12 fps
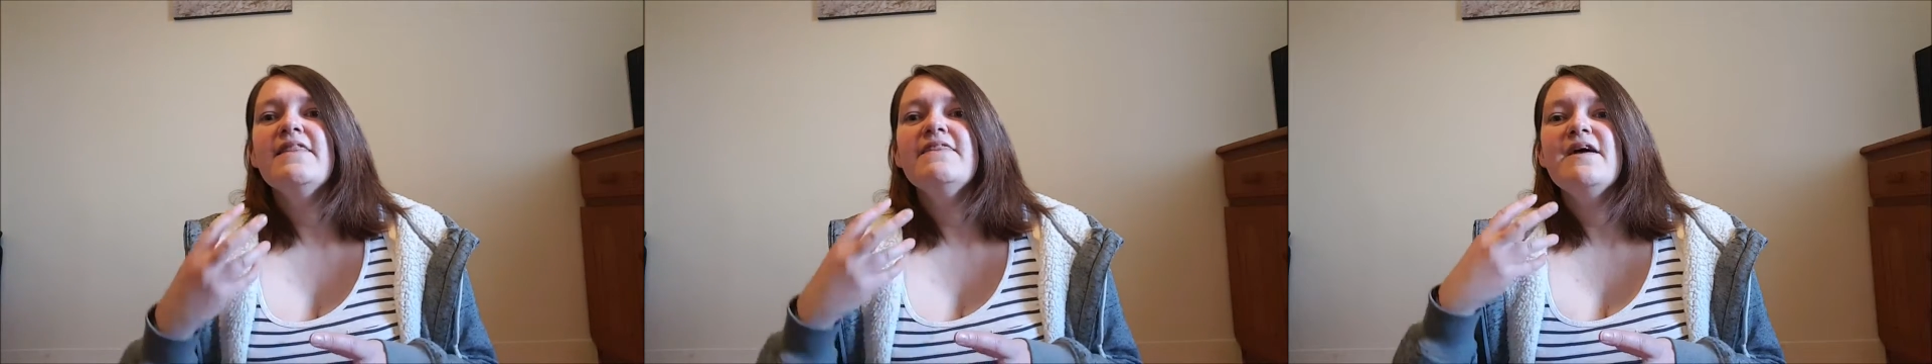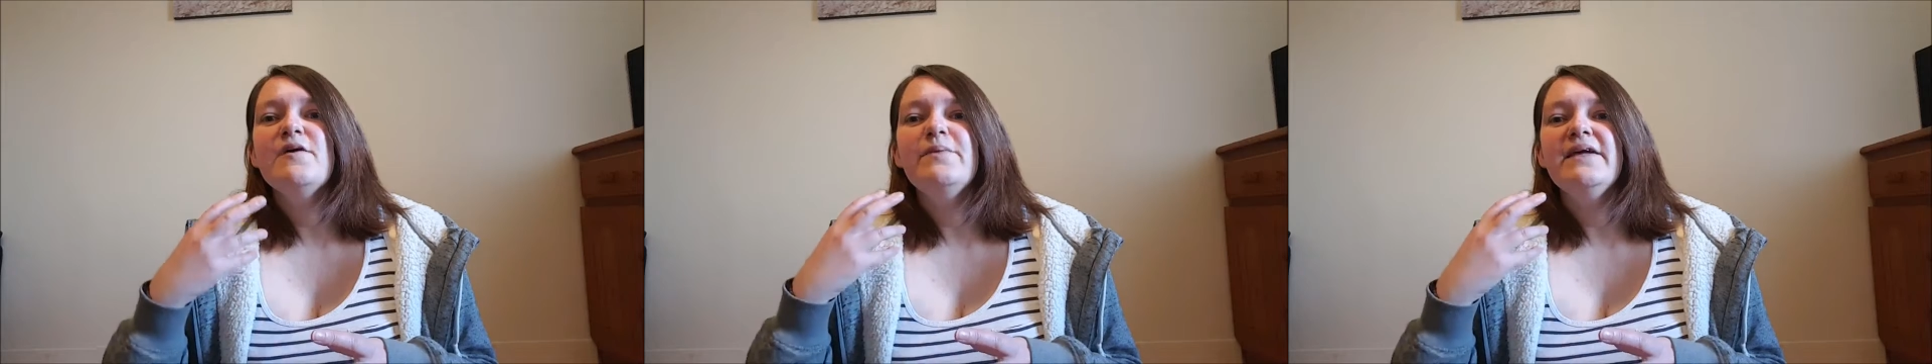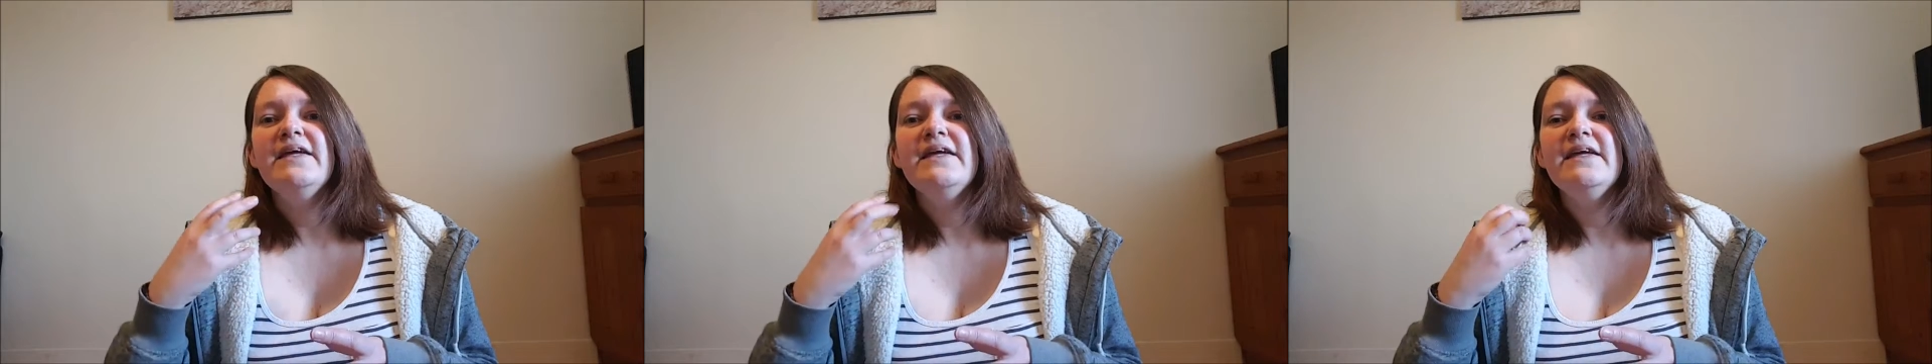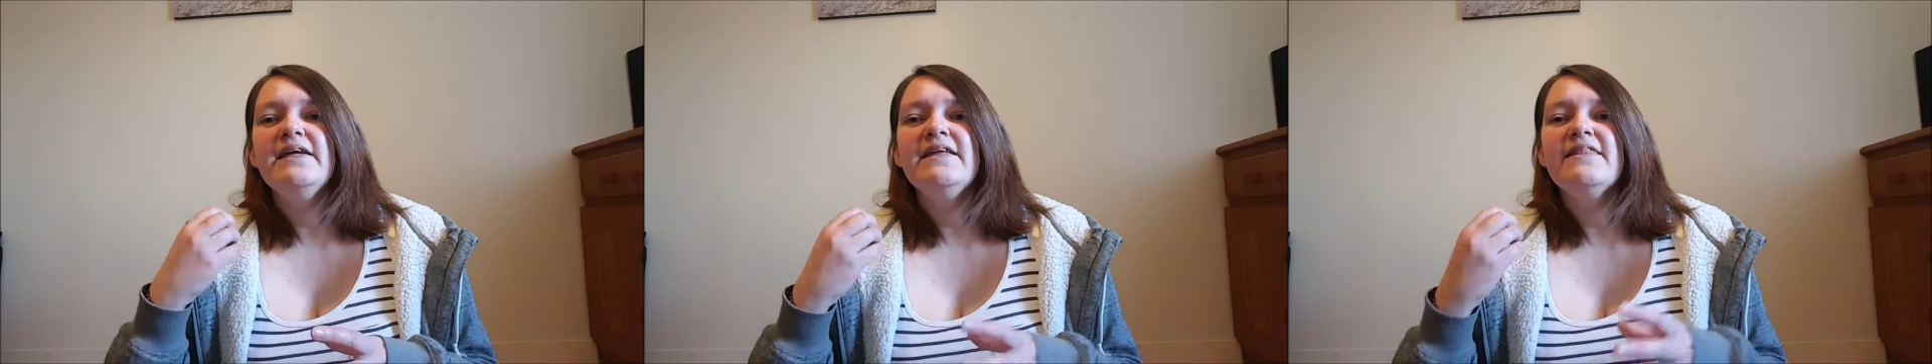there'll
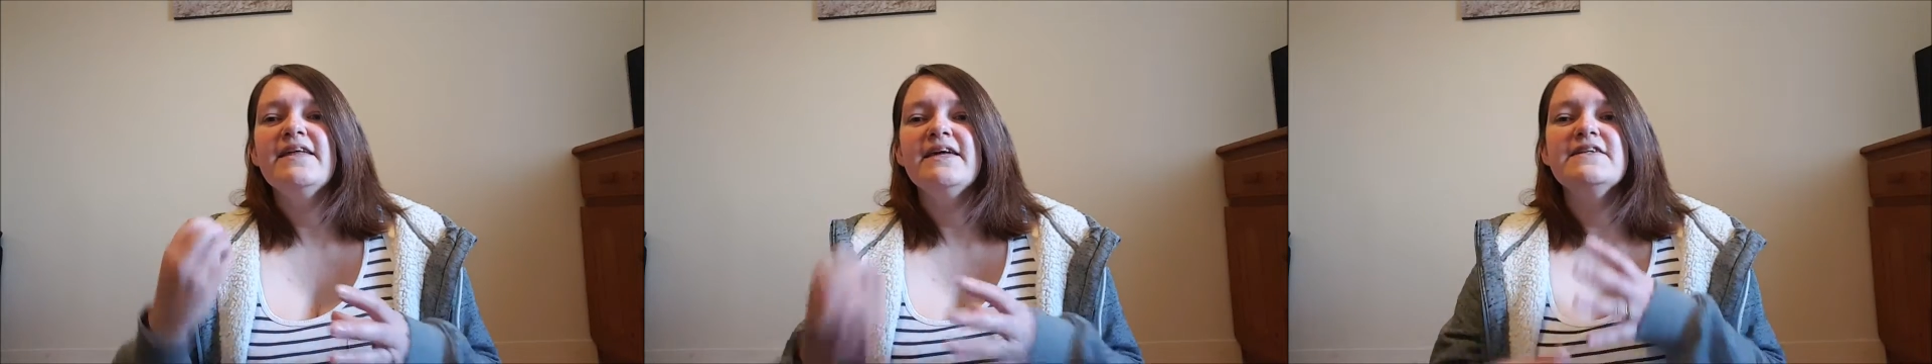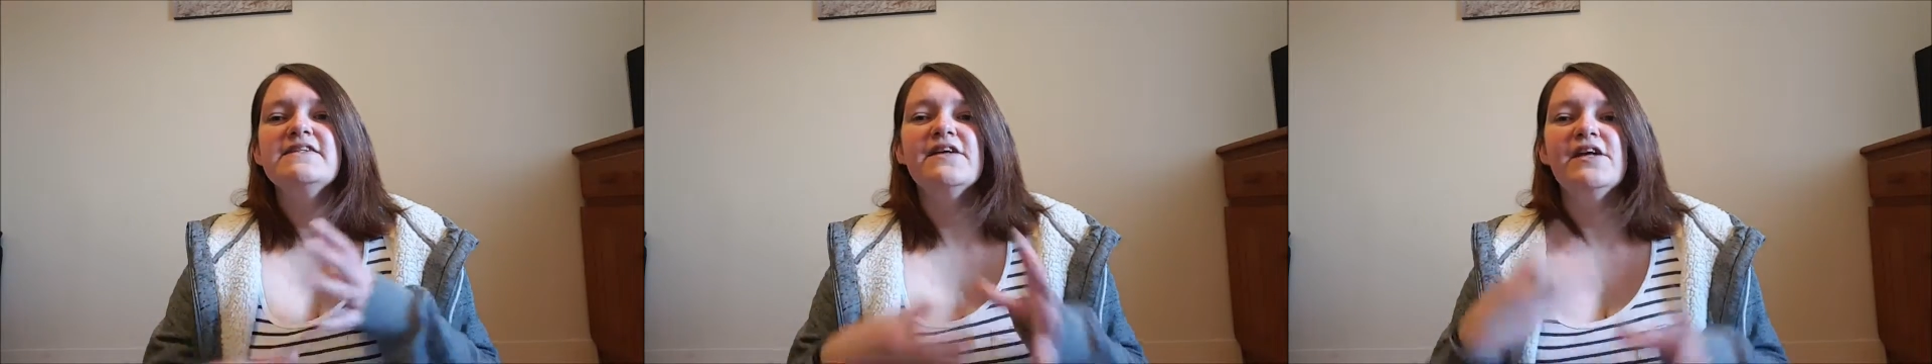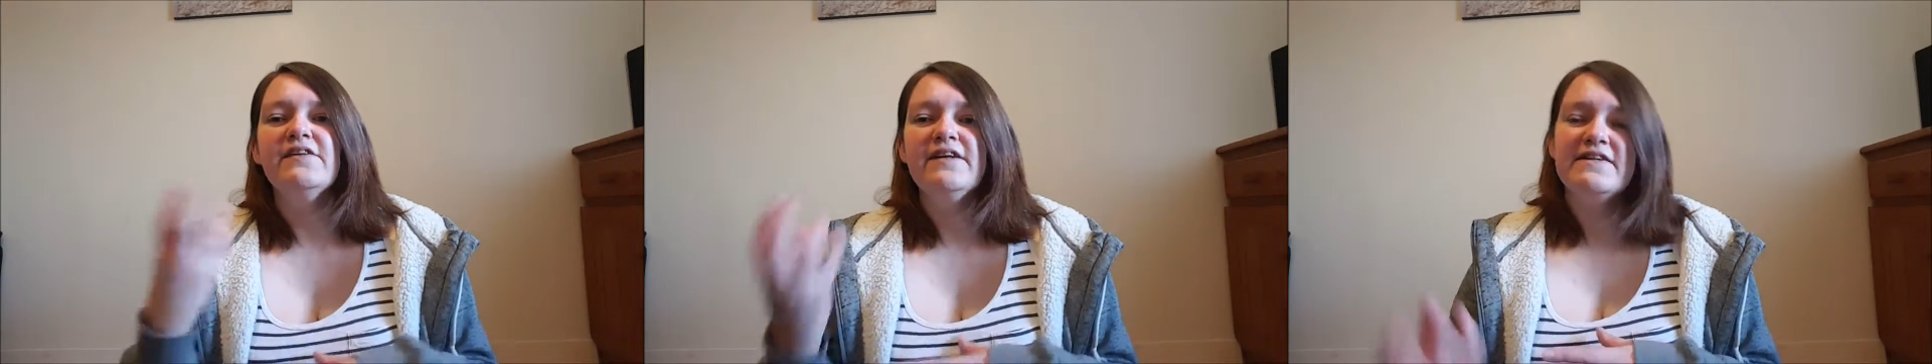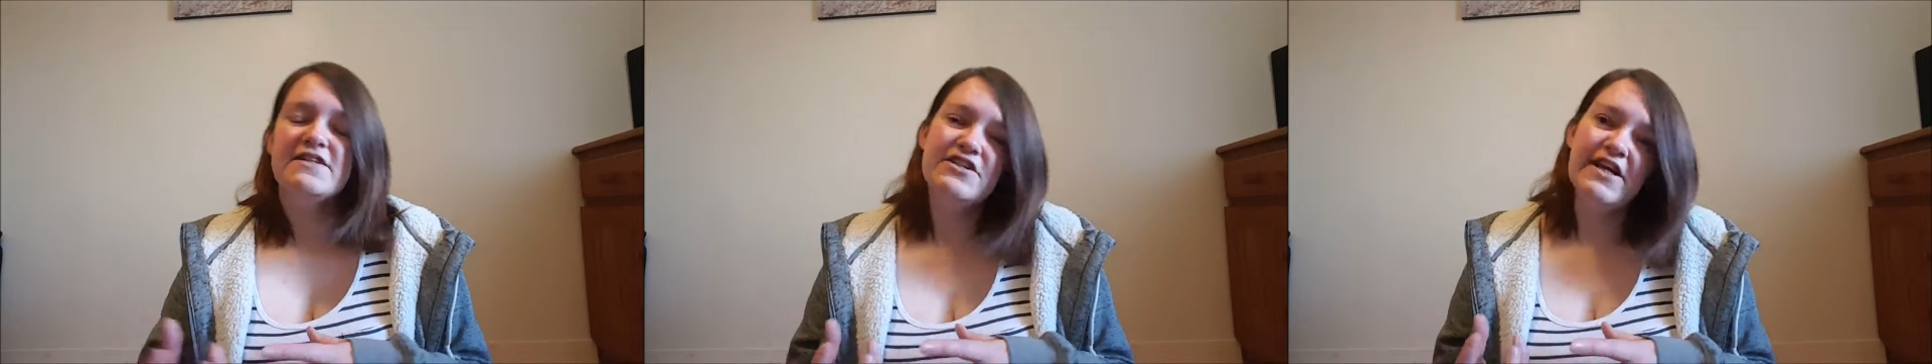be things that you
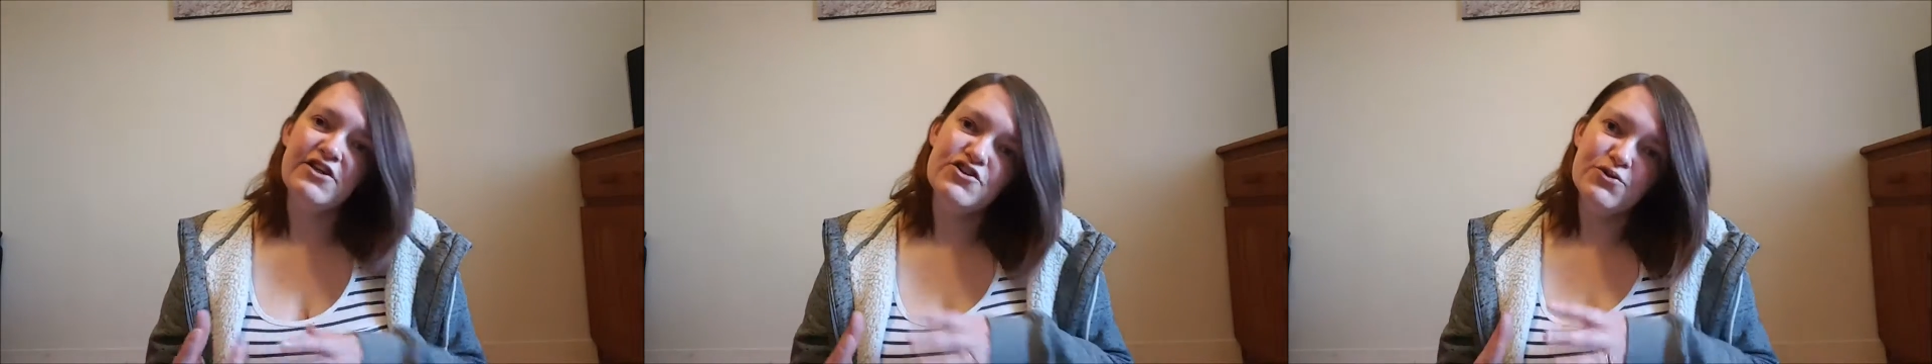need to change.